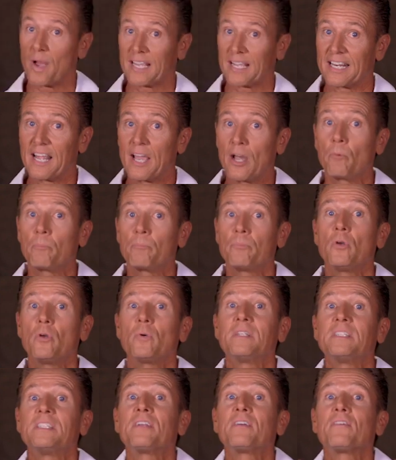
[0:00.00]
I can help
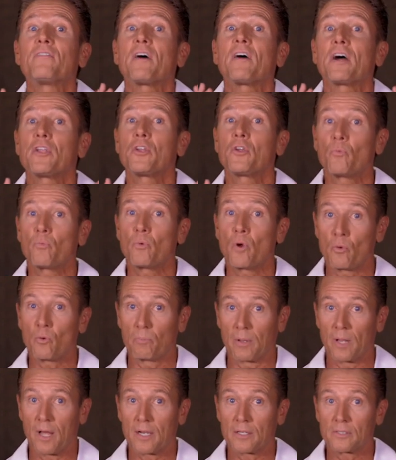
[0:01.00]
you identify your
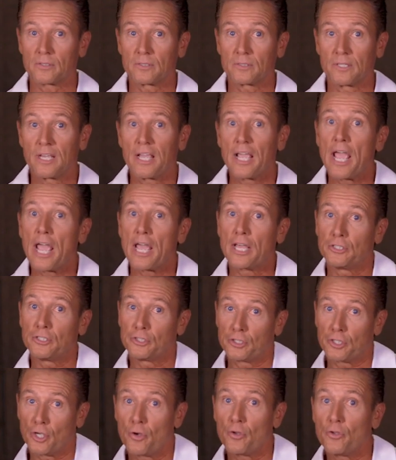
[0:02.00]
roadblocks and
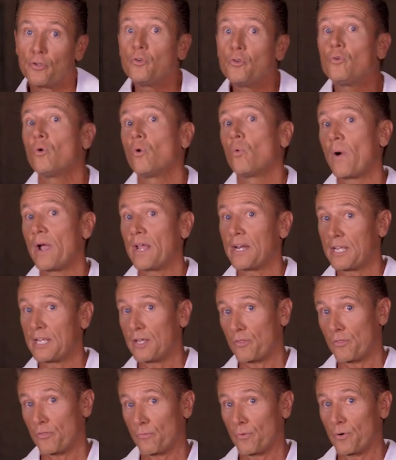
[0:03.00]
show you a way to
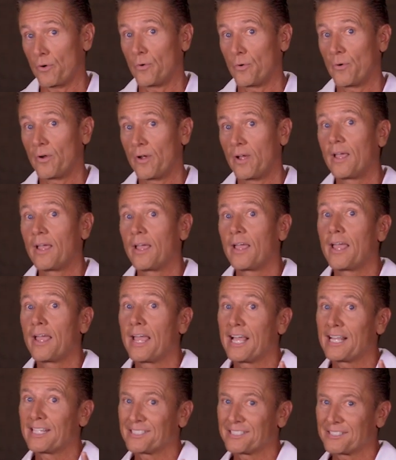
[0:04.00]
get through
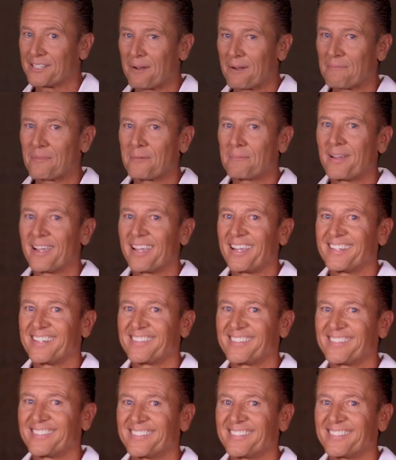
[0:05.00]
and stop the pain.